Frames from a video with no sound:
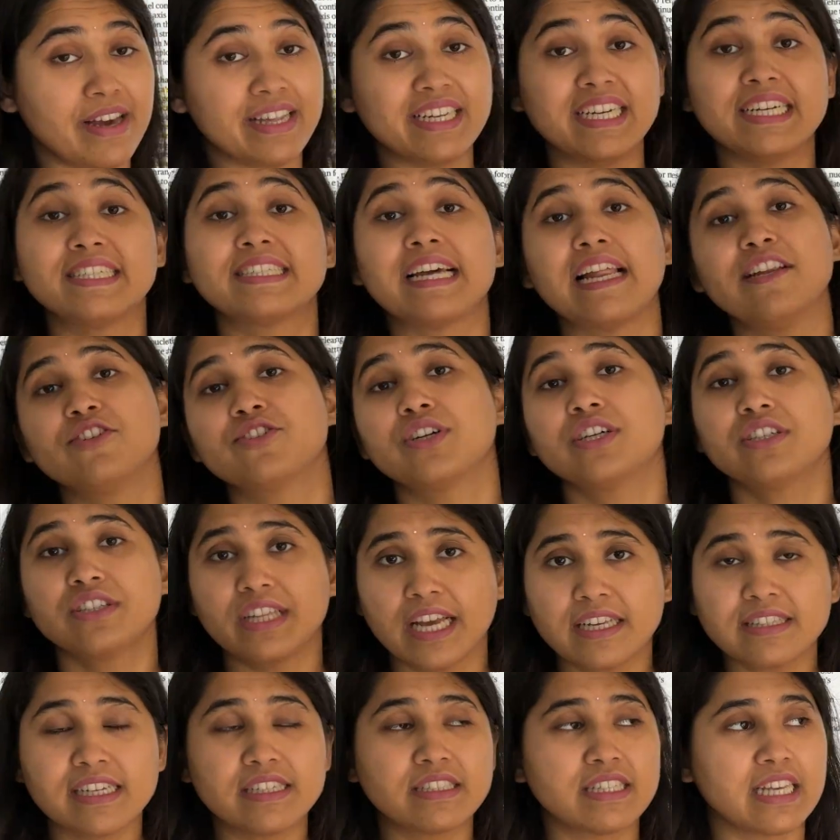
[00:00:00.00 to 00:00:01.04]
very intelligent
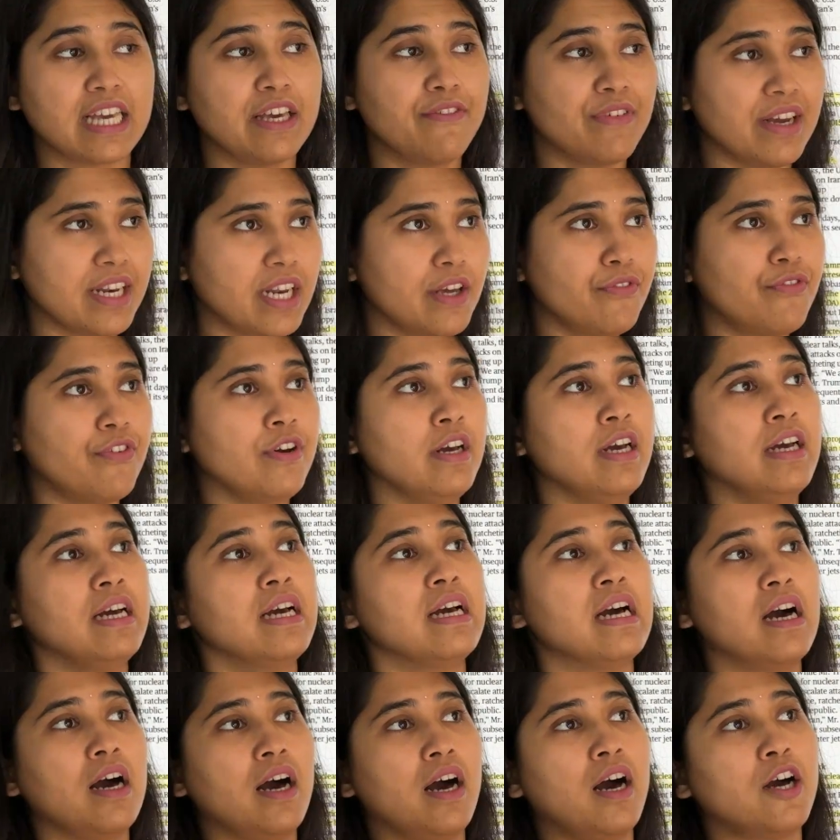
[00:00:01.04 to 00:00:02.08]
thing, that even if
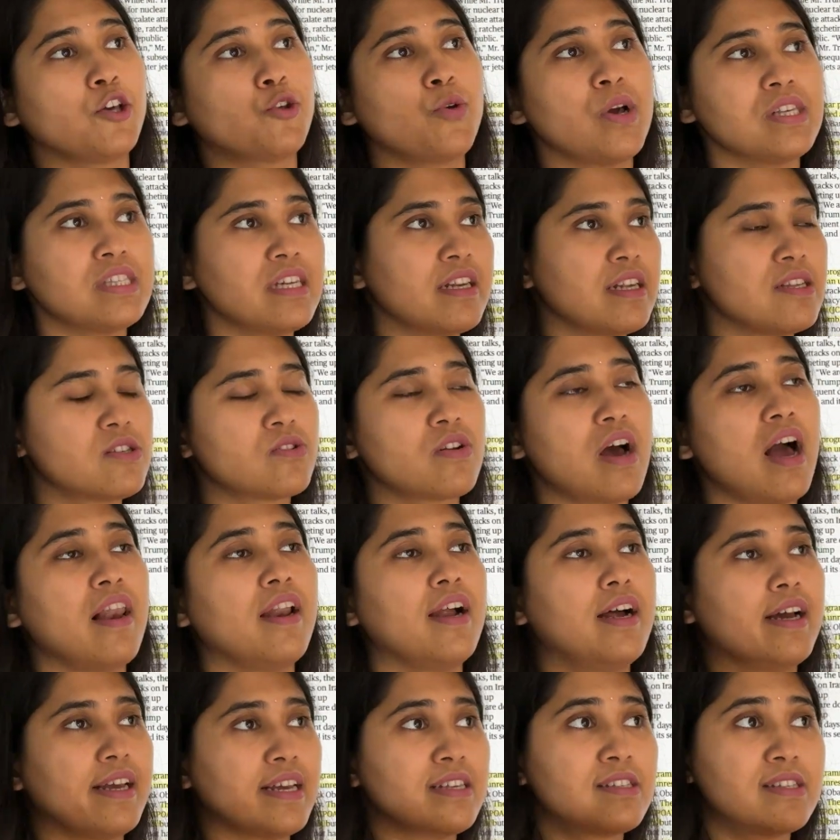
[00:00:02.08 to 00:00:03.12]
US and
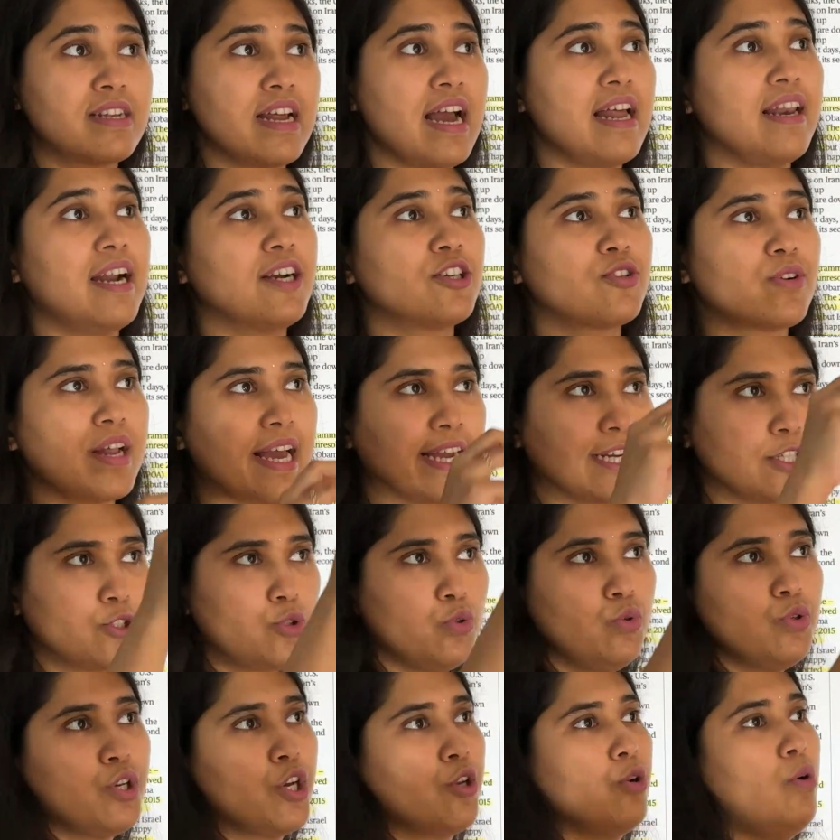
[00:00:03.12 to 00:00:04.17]
Israel are trying
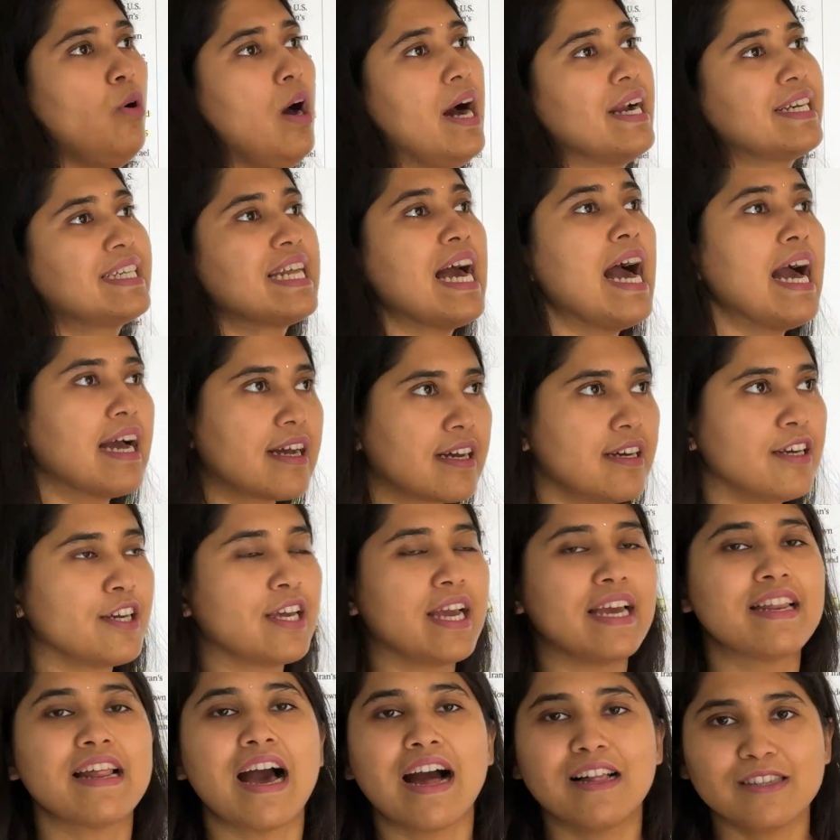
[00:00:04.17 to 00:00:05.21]
to attack
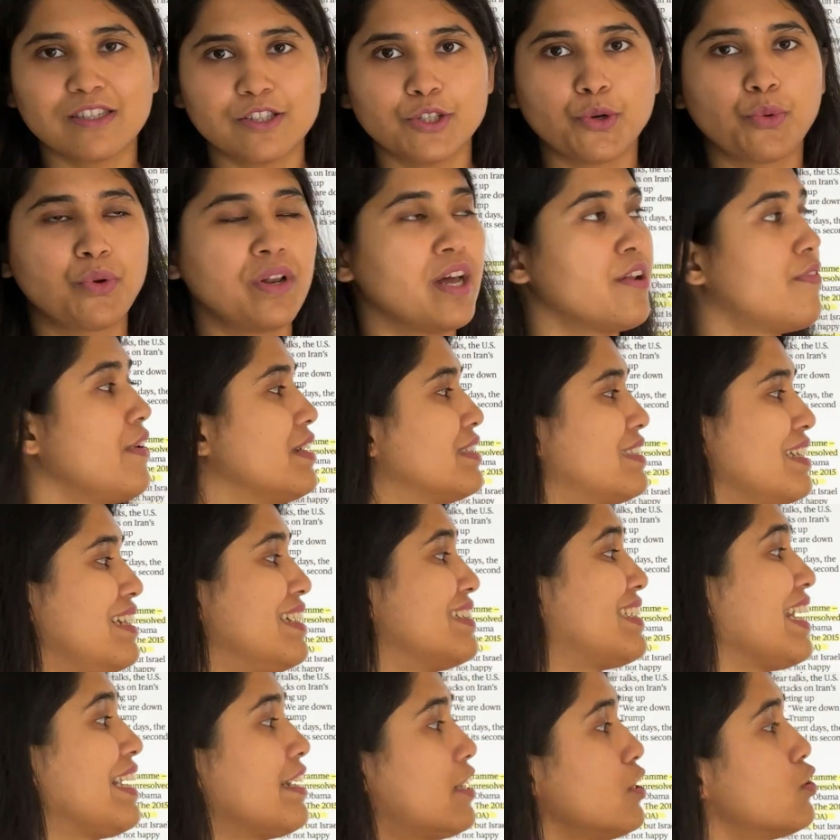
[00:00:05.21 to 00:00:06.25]
Iran's nuclear
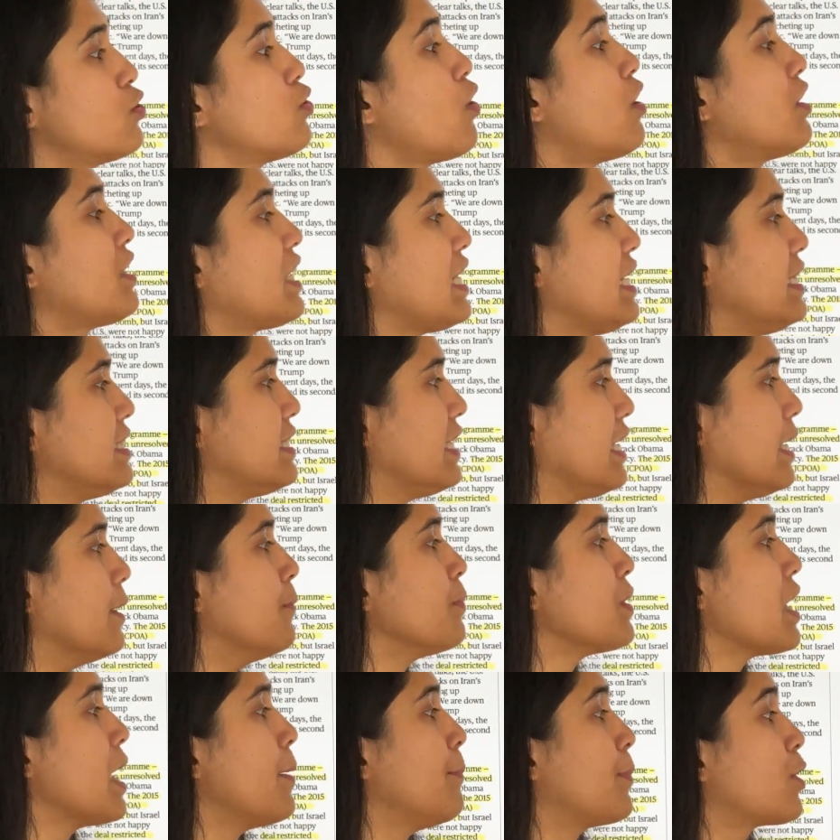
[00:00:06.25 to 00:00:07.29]
facility, it is not easy,
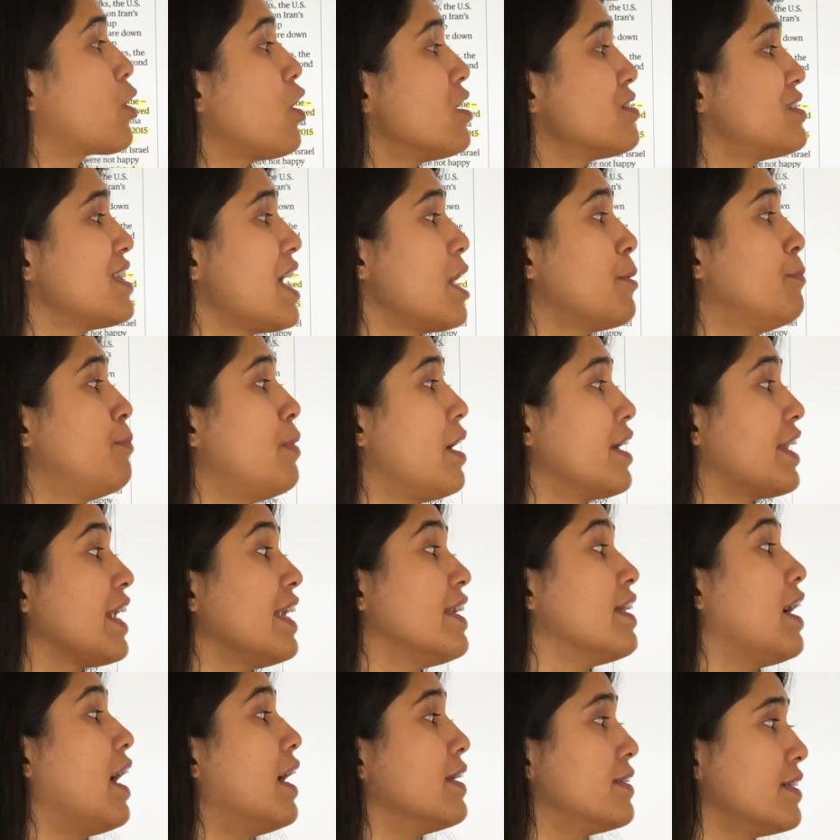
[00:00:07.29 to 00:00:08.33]
because they are
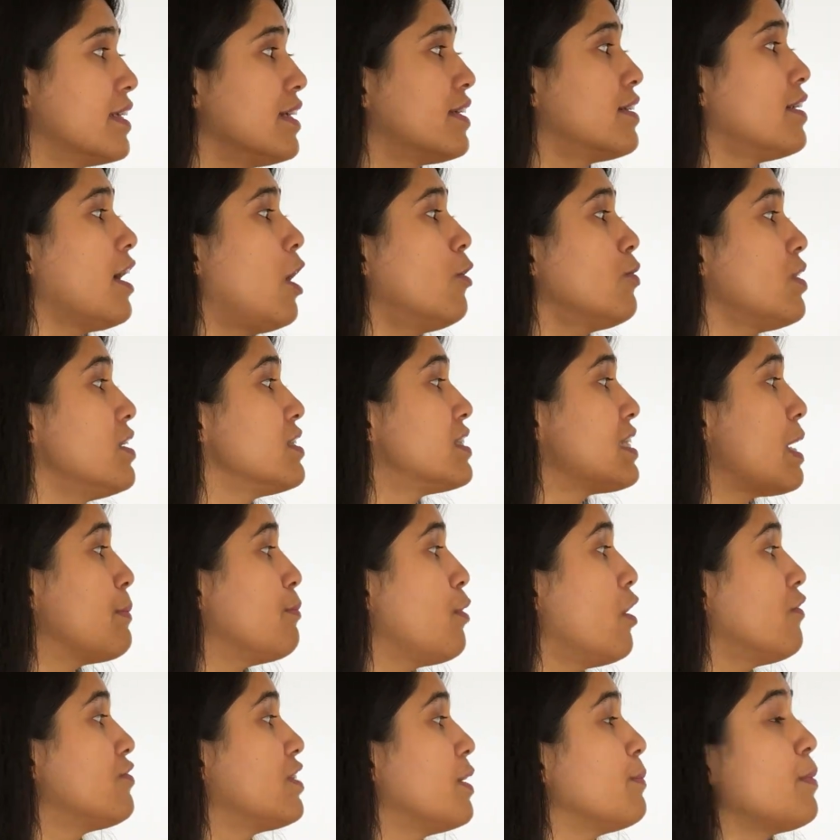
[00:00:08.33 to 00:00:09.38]
buried underground and
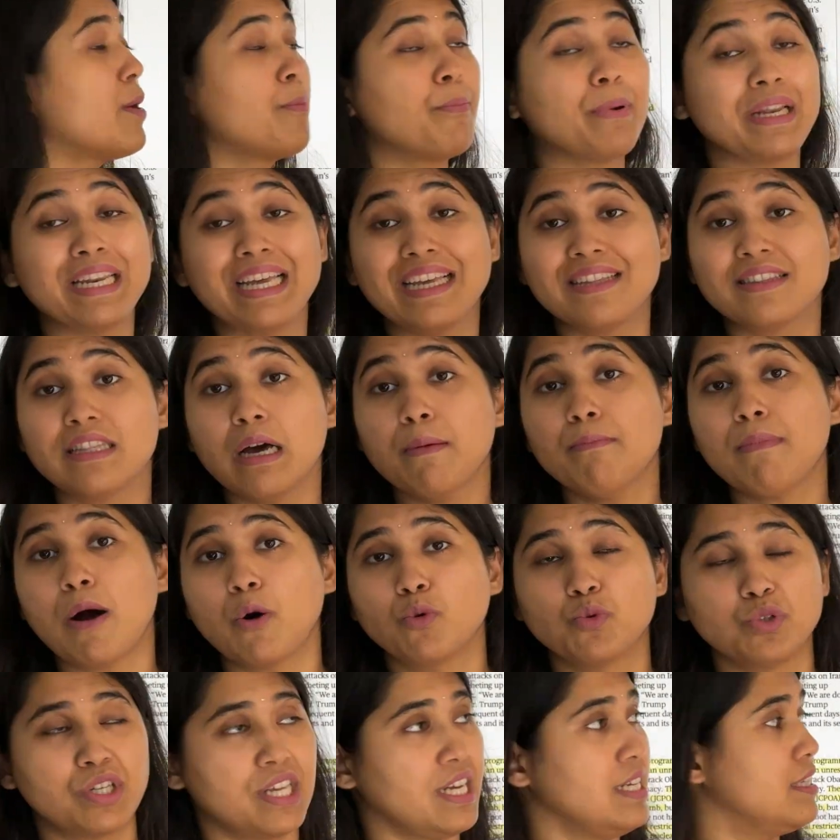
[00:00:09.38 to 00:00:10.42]
some of them are beneath the
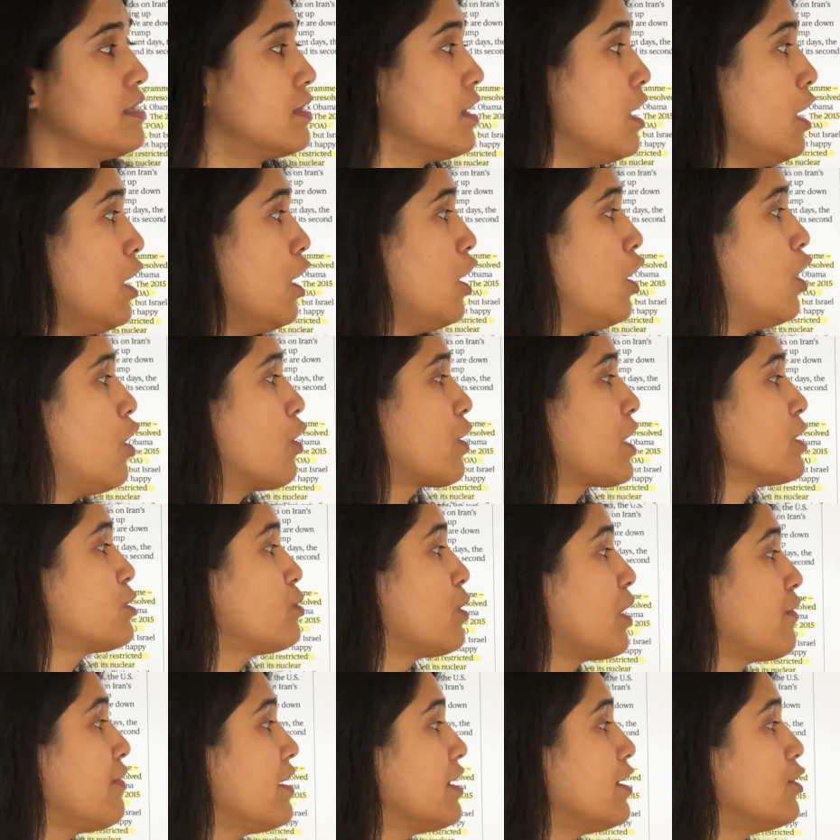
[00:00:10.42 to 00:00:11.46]
mountains. Okay,
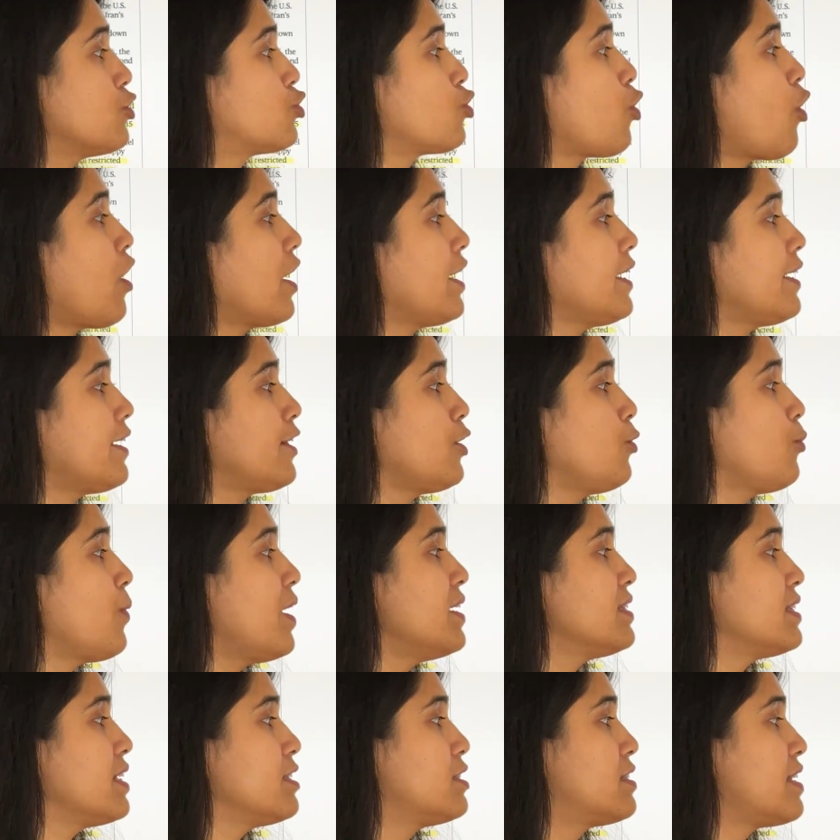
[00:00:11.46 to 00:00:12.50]
so even a joint
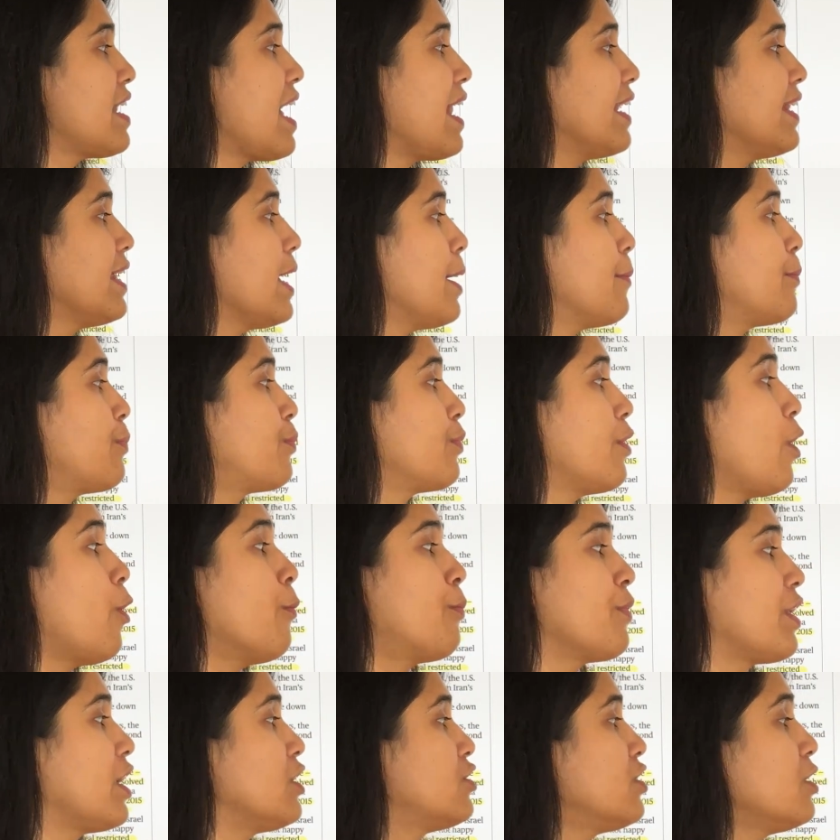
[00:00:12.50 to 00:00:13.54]
US-Israeli
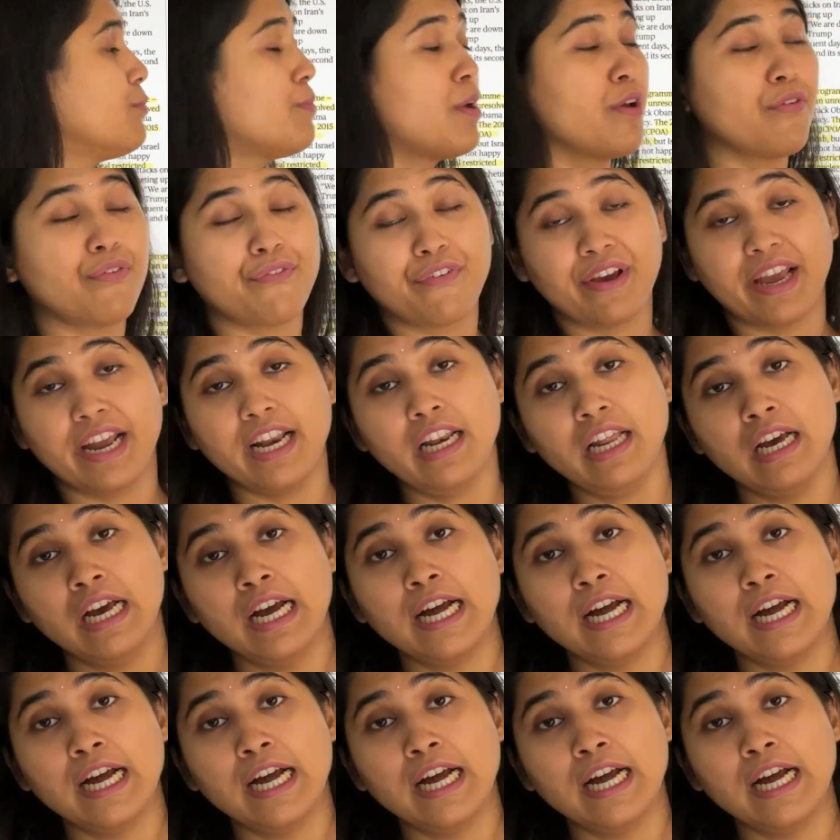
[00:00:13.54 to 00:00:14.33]
operation may fail